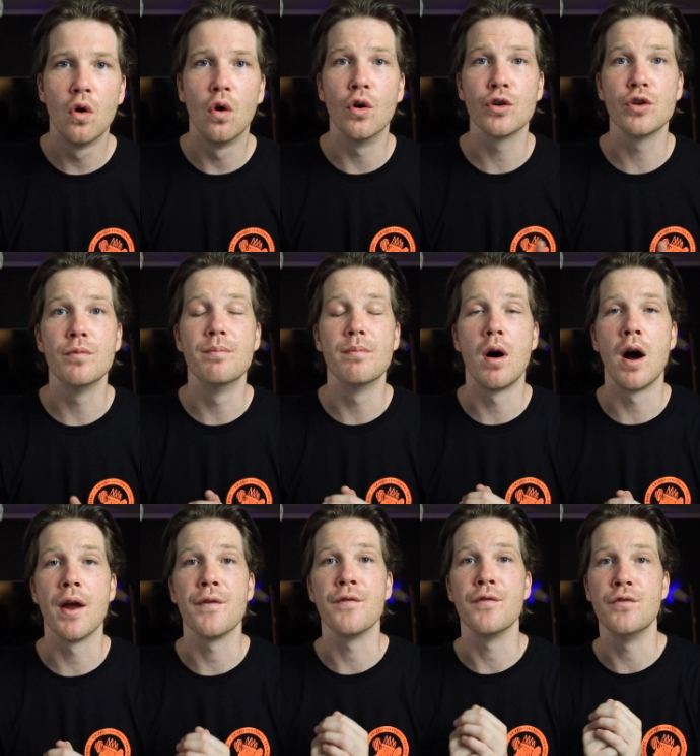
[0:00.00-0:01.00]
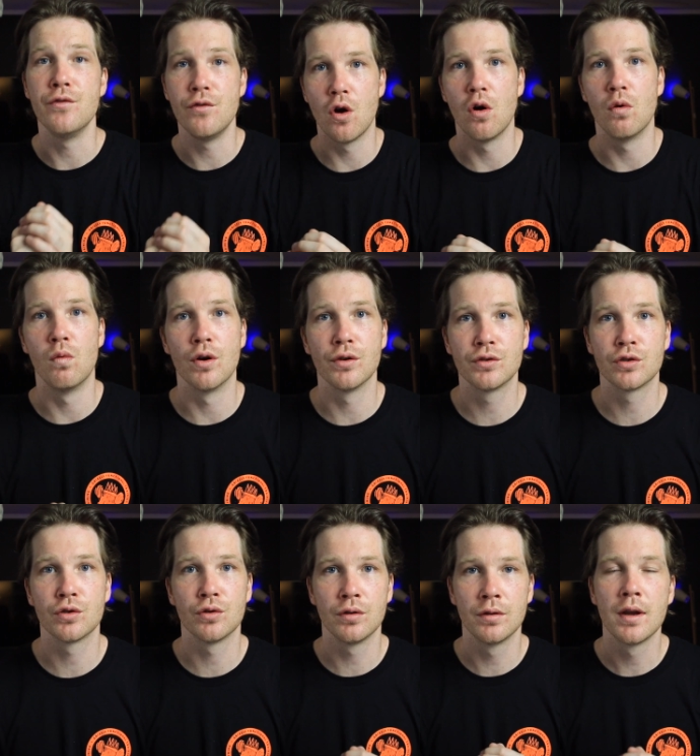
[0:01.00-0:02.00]
or you might not want
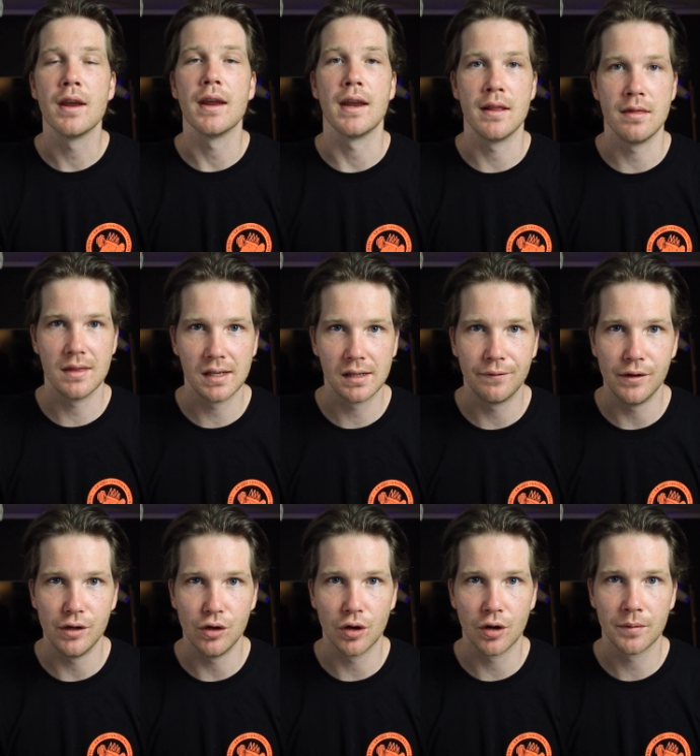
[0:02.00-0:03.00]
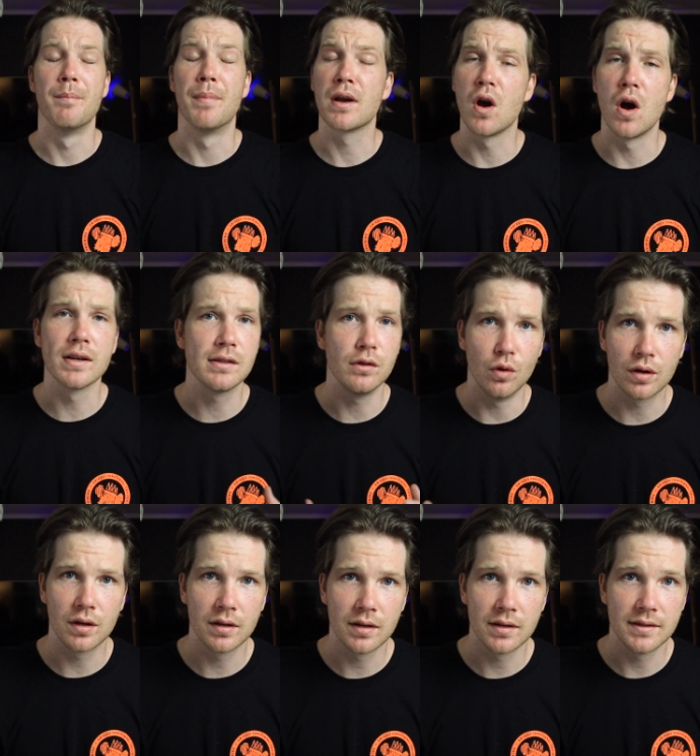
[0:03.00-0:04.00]
to in this video. But guys,
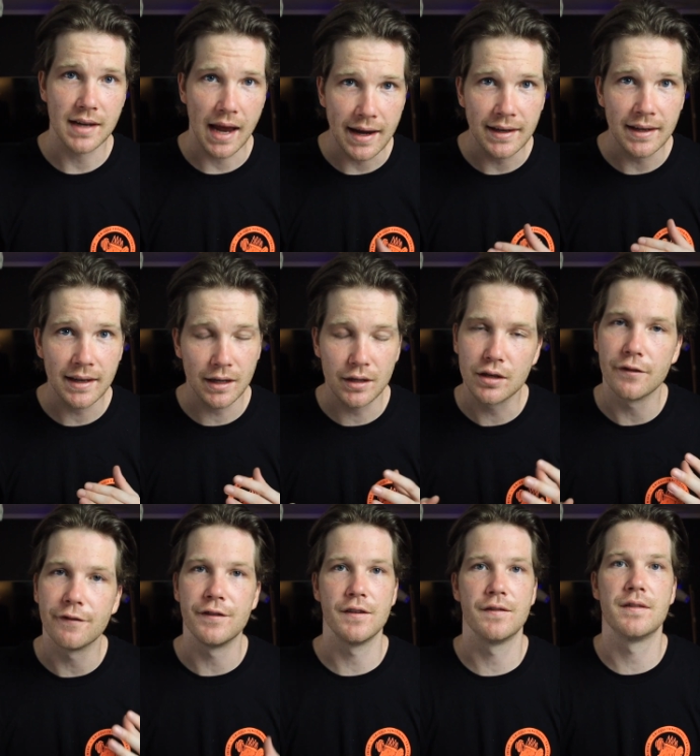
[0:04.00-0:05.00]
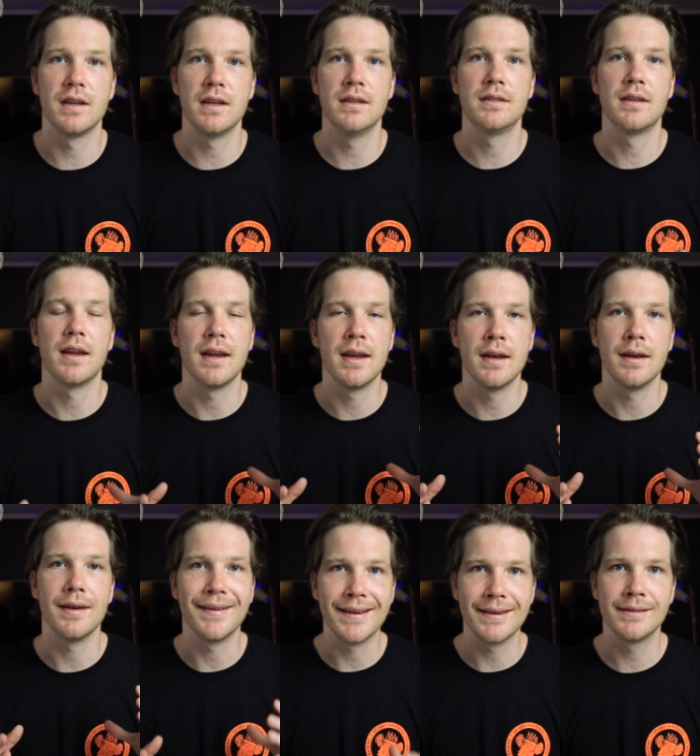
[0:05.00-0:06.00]
look, dating in your 50s, it
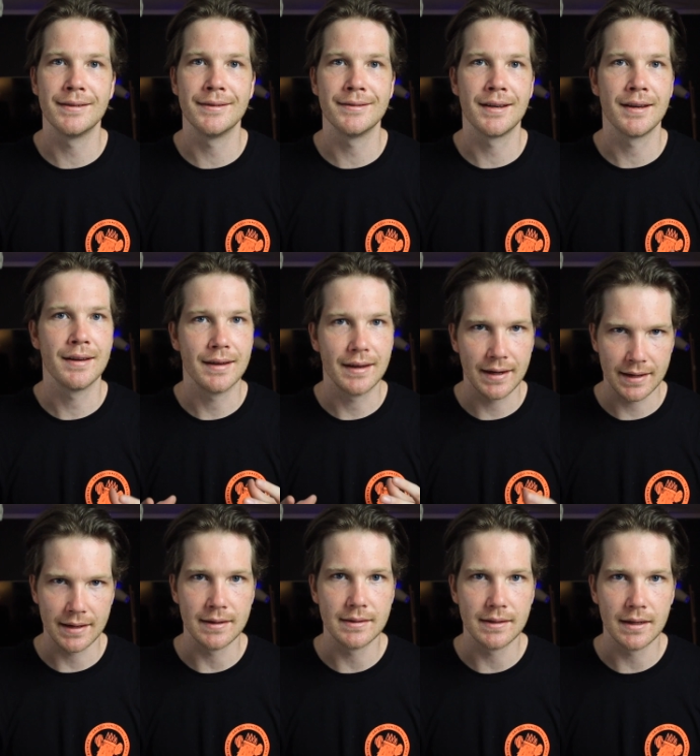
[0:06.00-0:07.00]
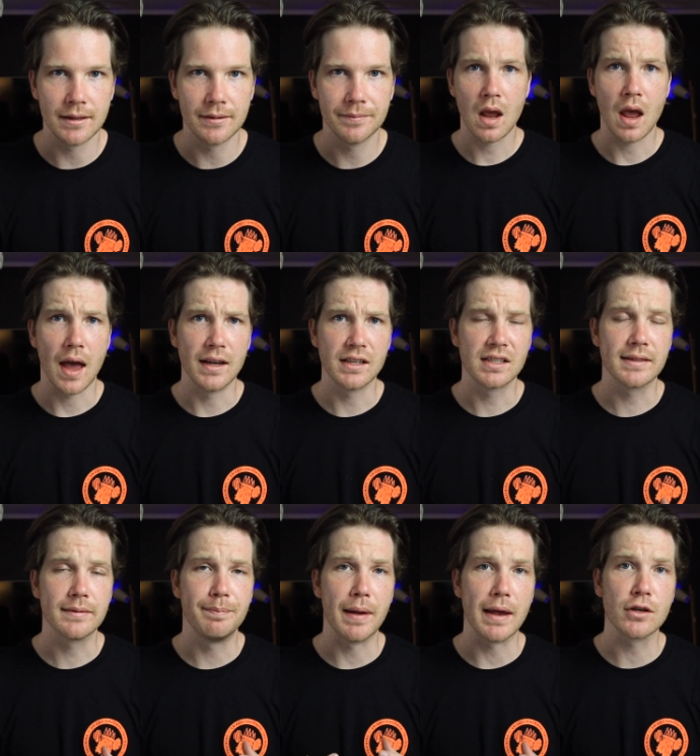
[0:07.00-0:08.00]
isn't easy.
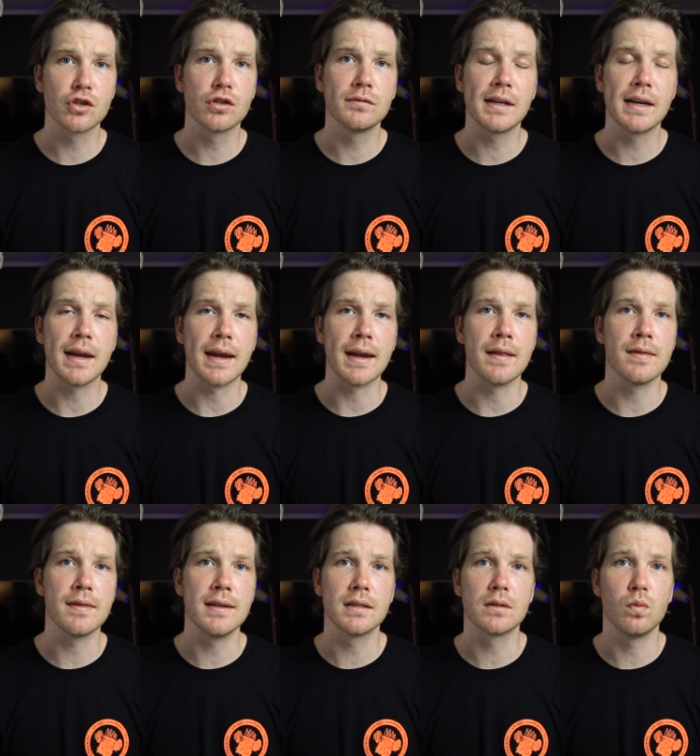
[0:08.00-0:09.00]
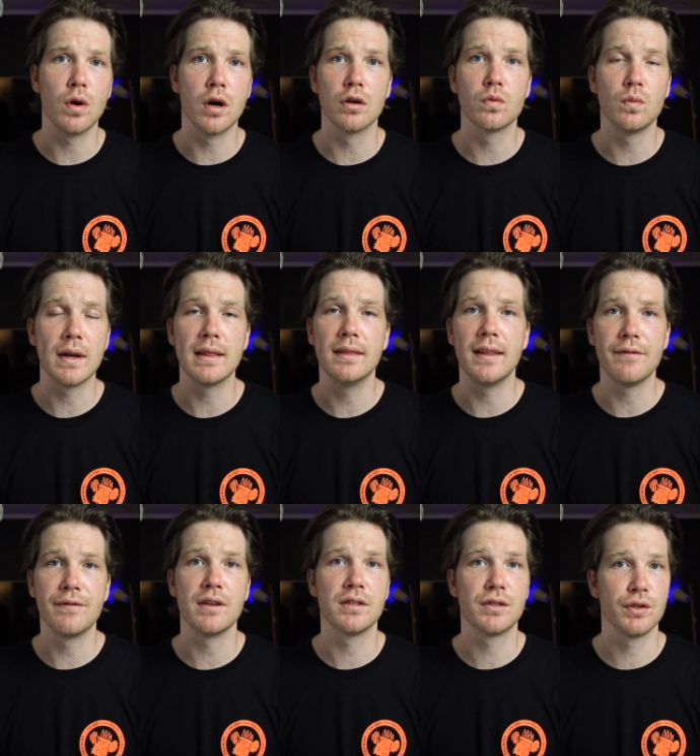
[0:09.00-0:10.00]
Especially in this world we
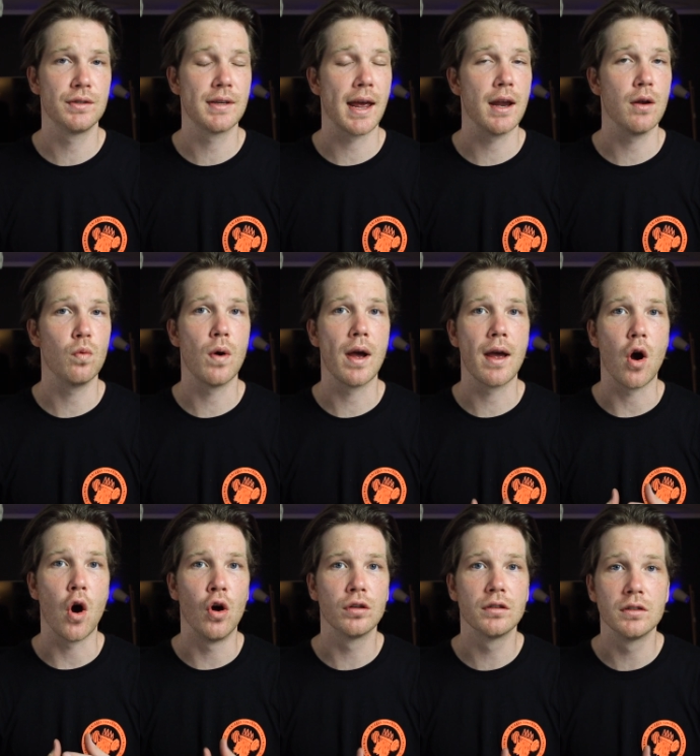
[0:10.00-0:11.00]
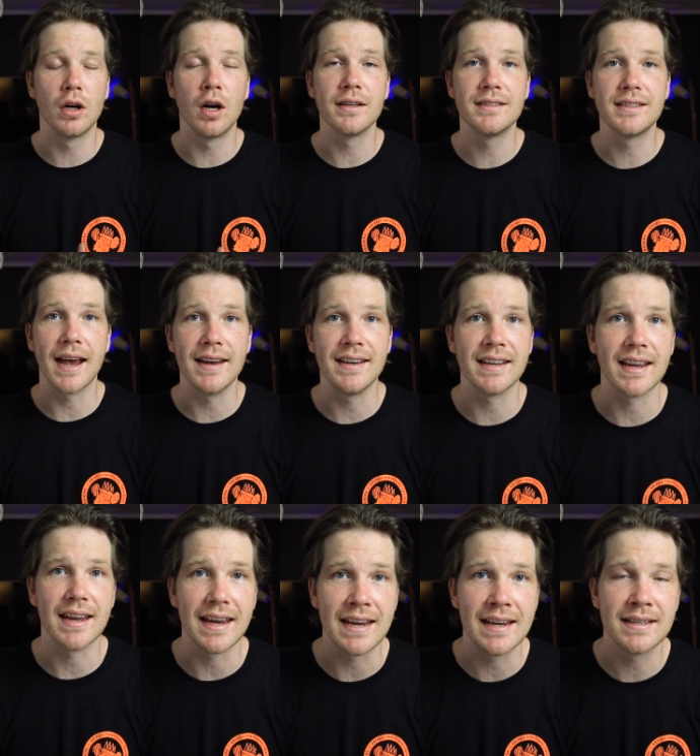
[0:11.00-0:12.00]
live in today where online dating
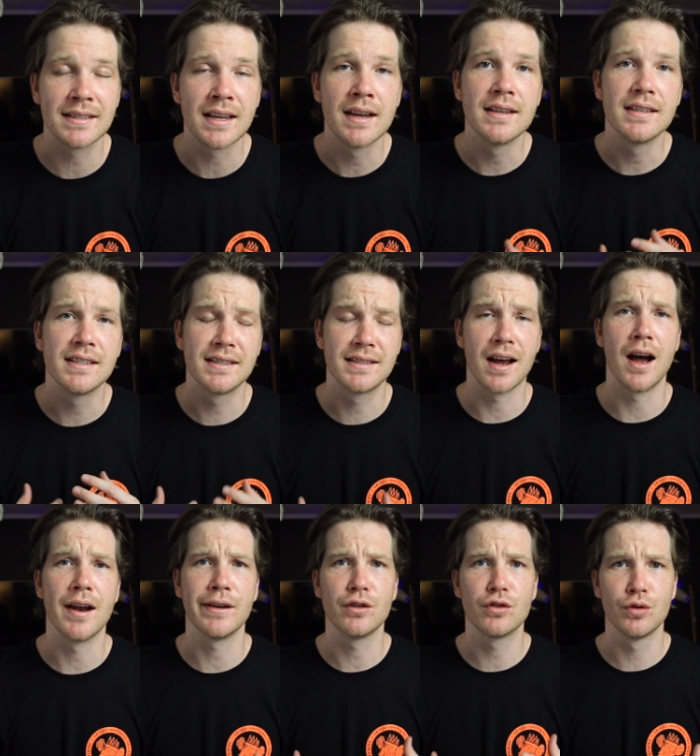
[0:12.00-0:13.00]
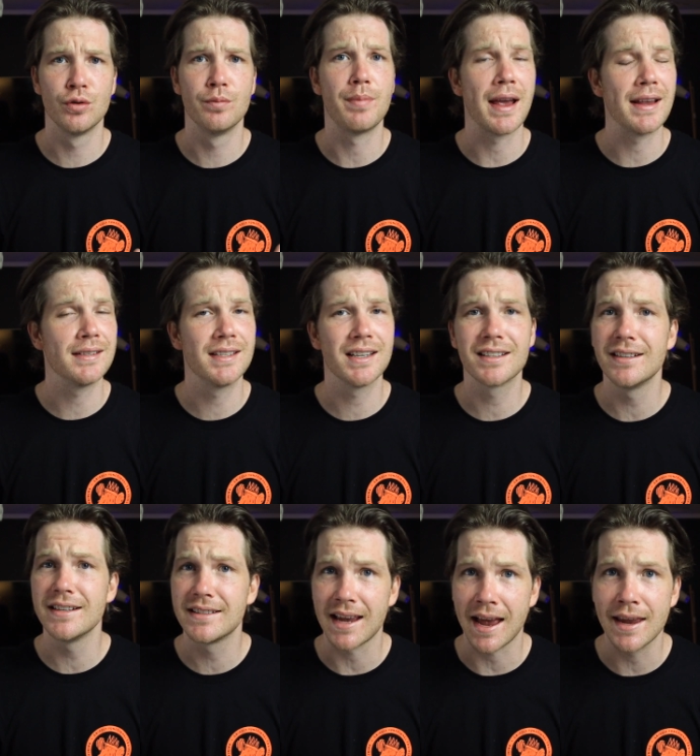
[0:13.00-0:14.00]
is starting to basically
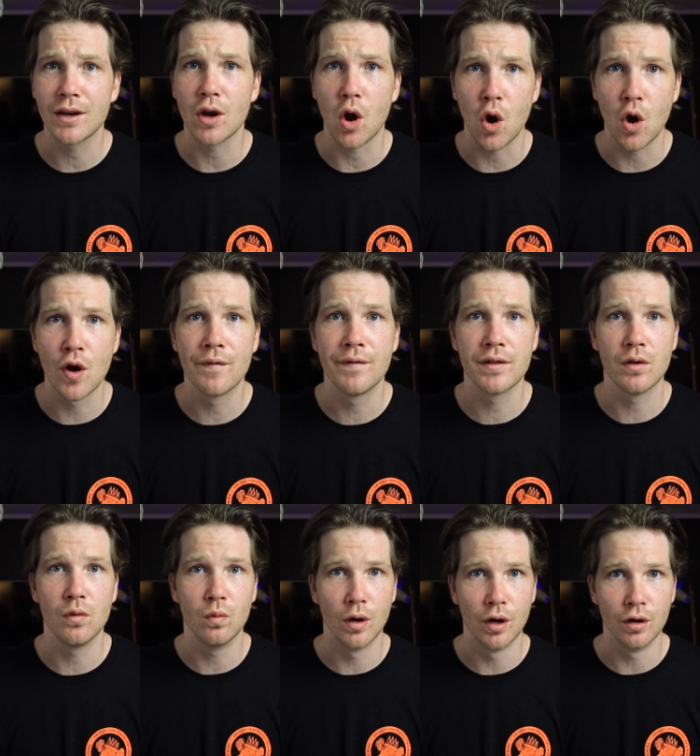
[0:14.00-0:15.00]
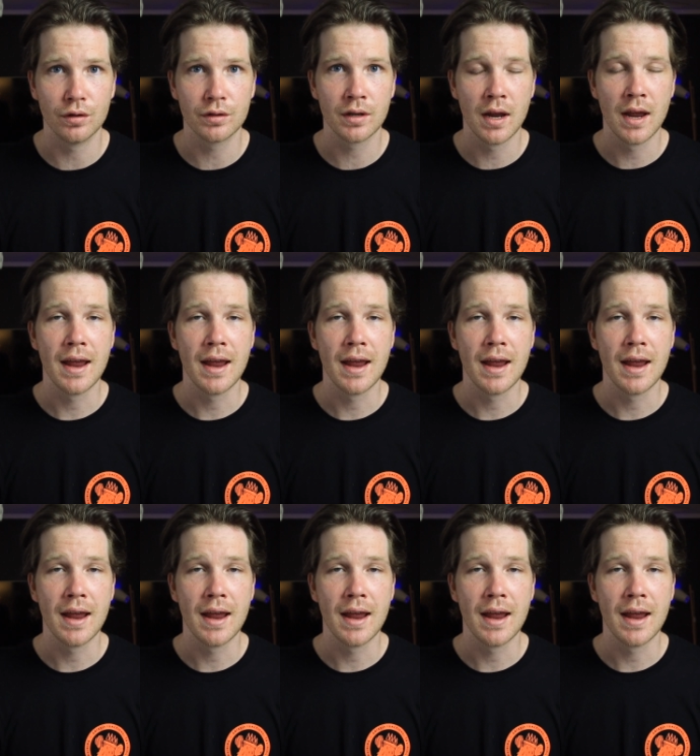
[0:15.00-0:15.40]
take over the world.